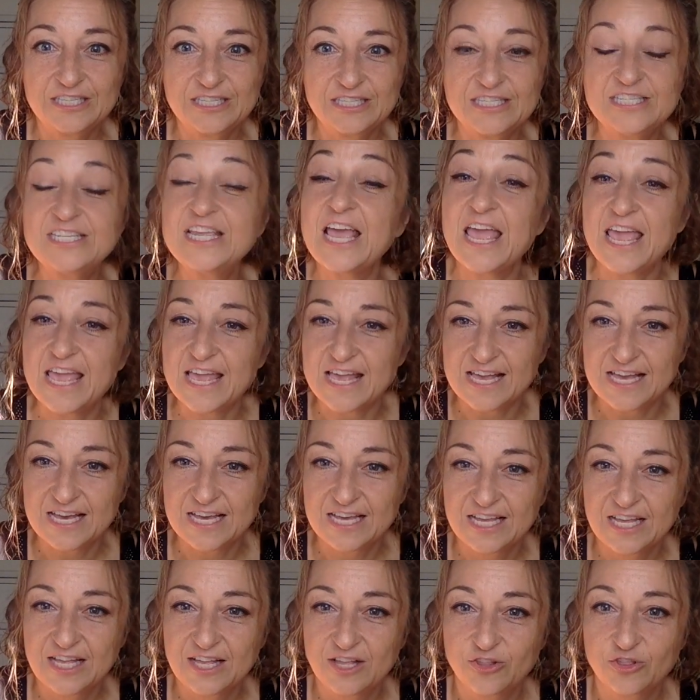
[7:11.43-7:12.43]
take
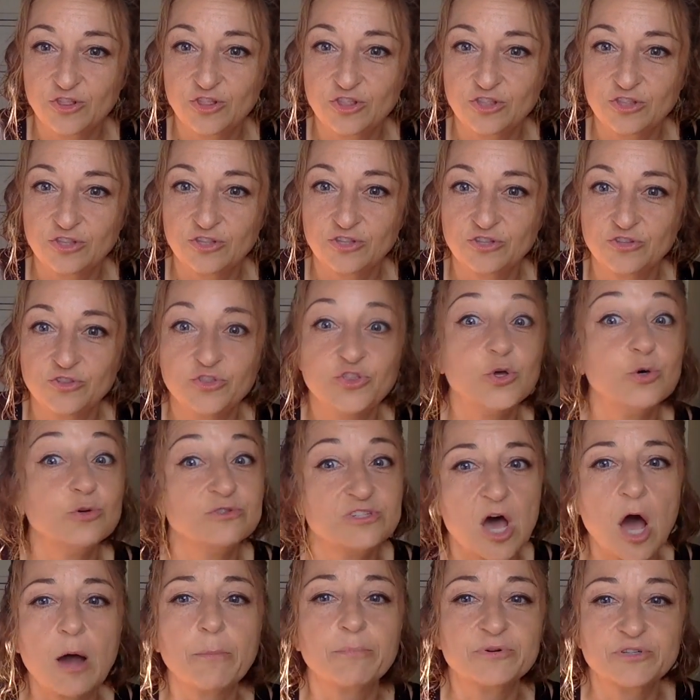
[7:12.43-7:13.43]
those
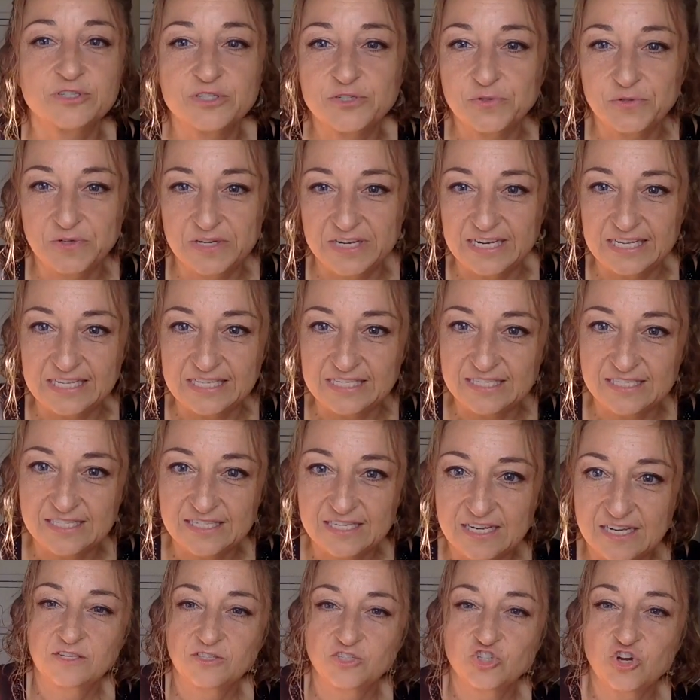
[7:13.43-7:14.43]
opportunities.
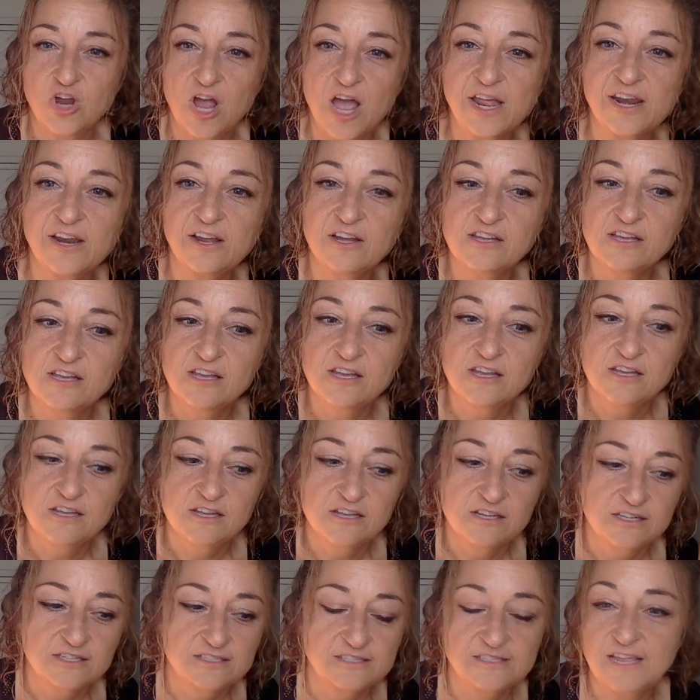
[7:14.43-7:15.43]
Try to
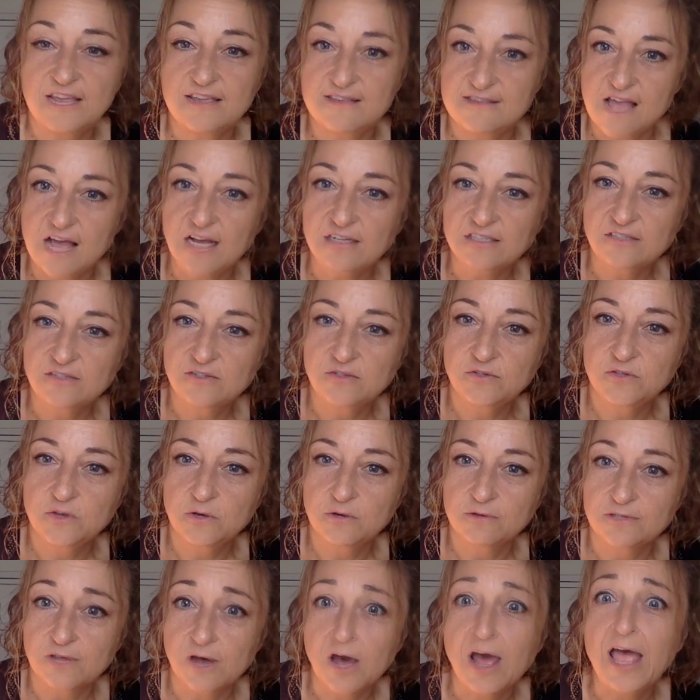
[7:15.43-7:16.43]
say yes to
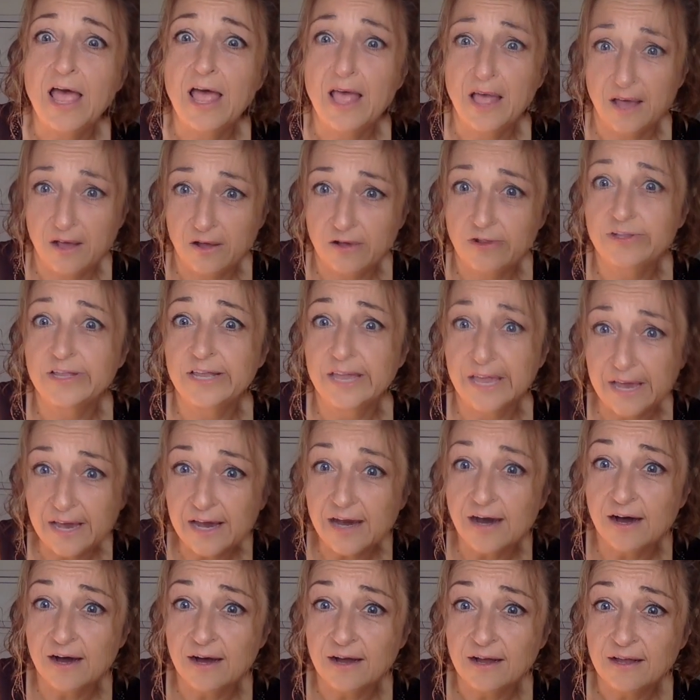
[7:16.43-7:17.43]
those hell
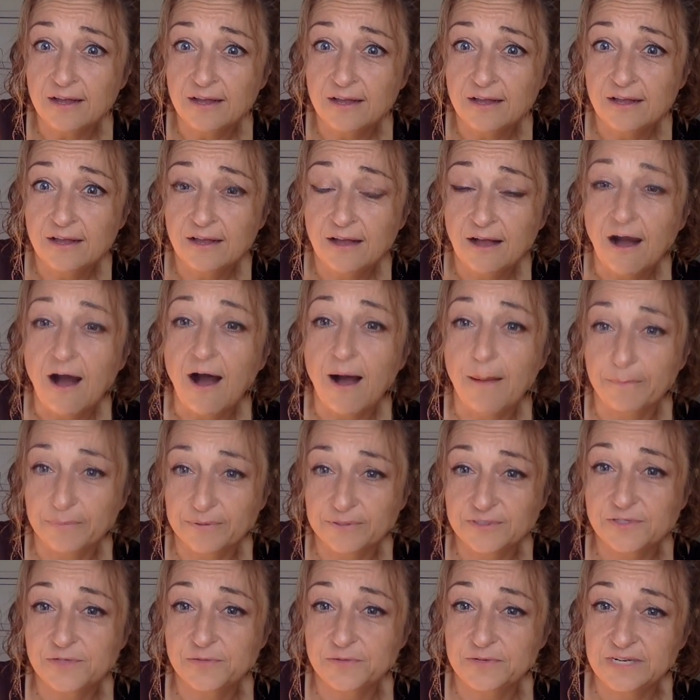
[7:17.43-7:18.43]
yeah
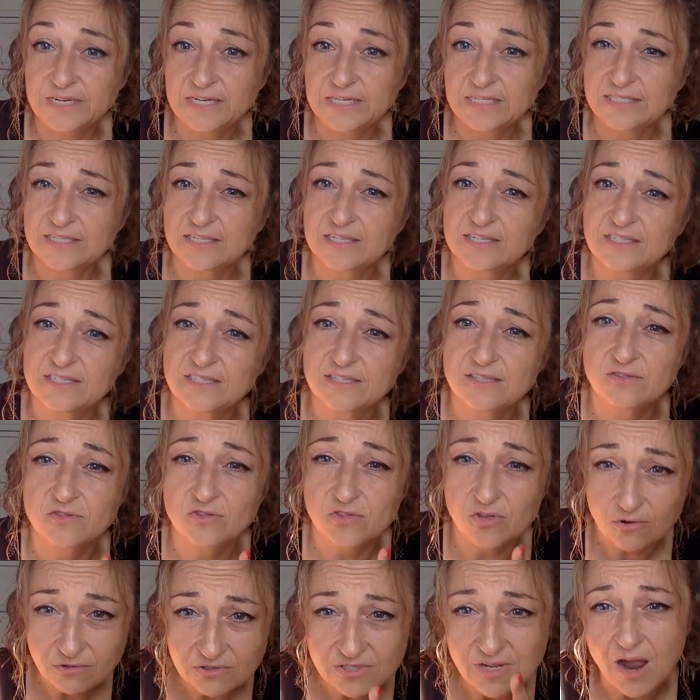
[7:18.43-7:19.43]
opportunities, because
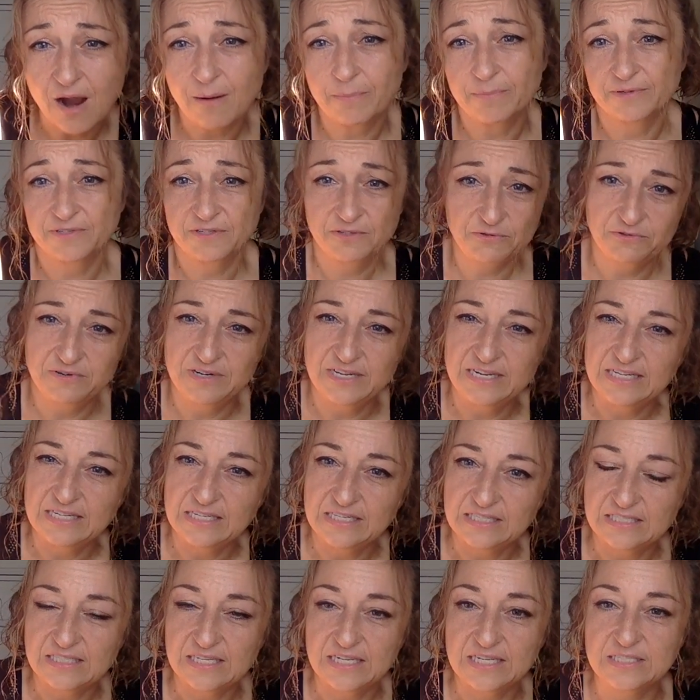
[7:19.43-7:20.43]
those
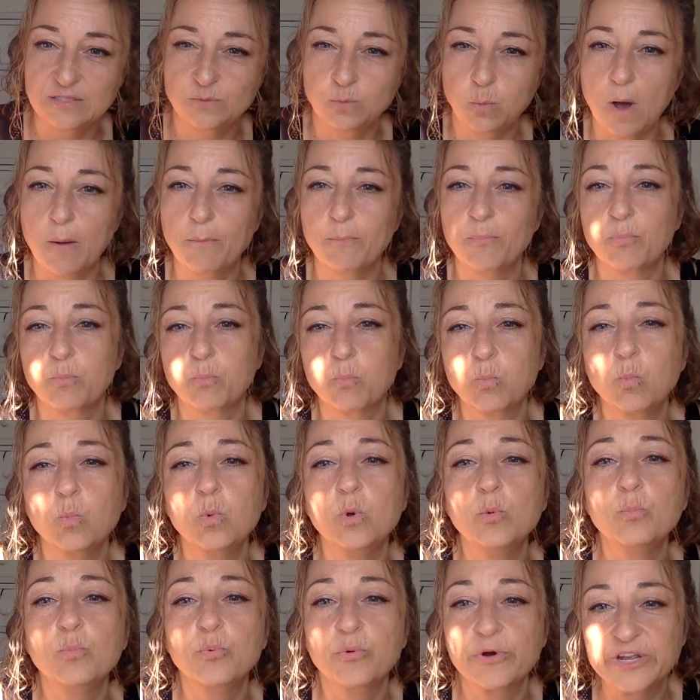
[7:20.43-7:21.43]
opportunities is what
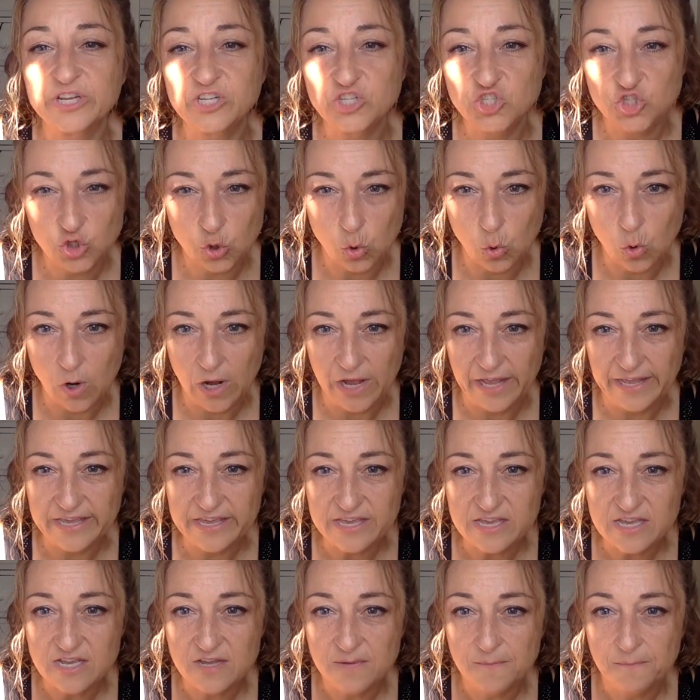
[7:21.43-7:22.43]
will bring joy,
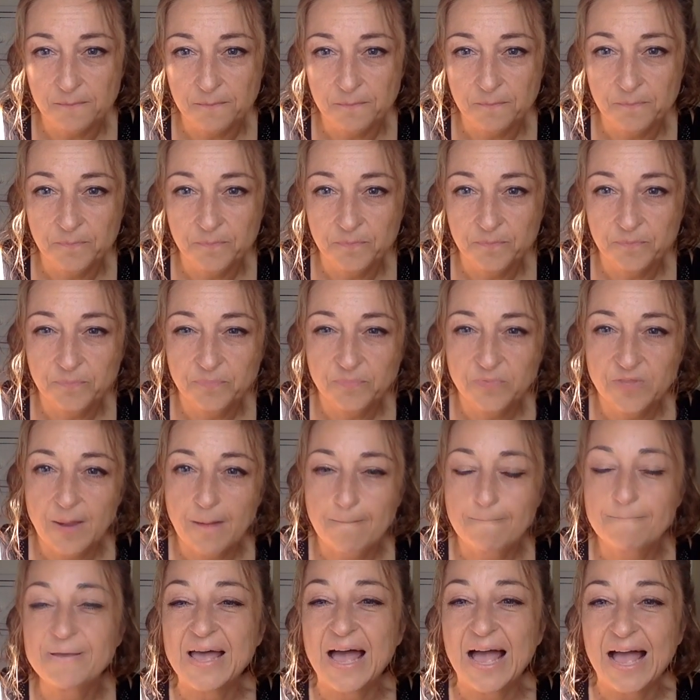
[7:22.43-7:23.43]

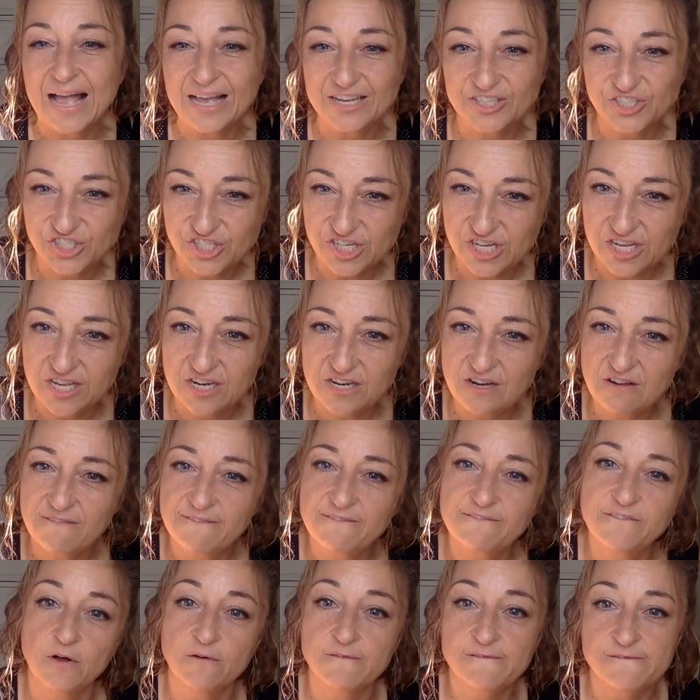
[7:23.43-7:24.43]
passion,
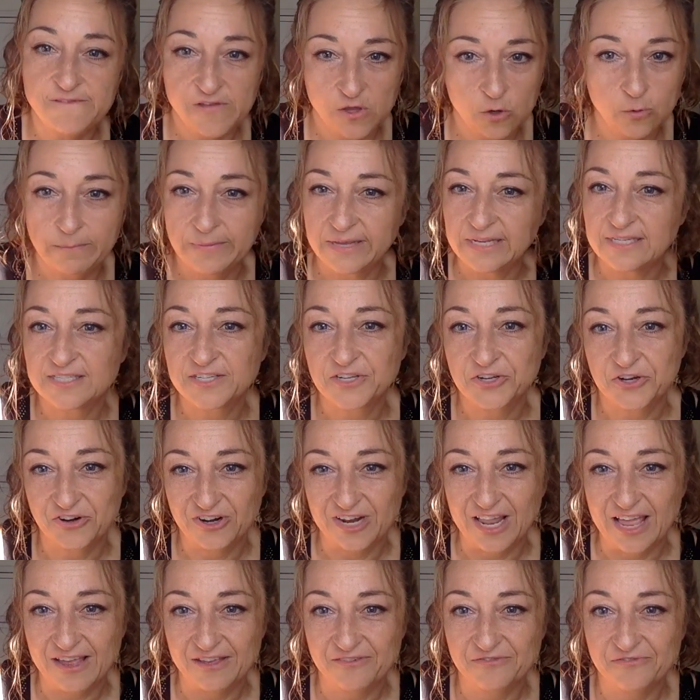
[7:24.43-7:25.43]
fulfillment to your
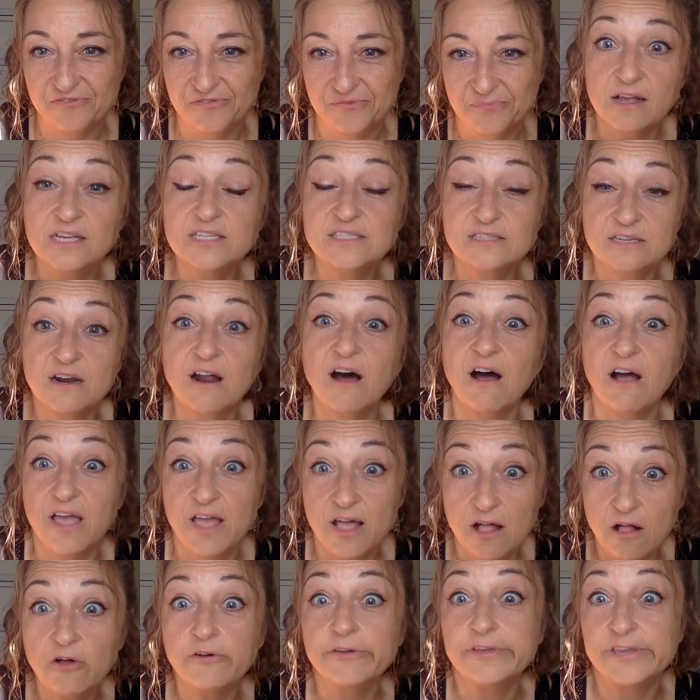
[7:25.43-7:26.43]
life. Is it a
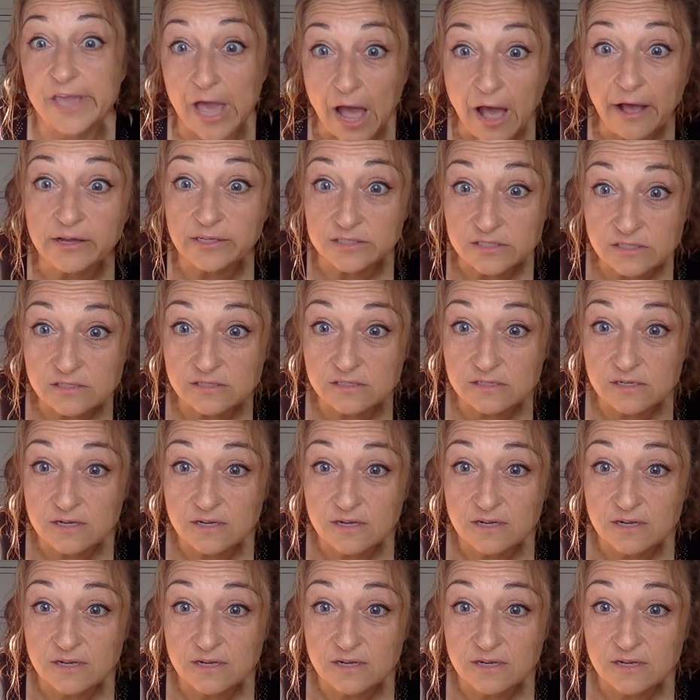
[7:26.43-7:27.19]
hell yes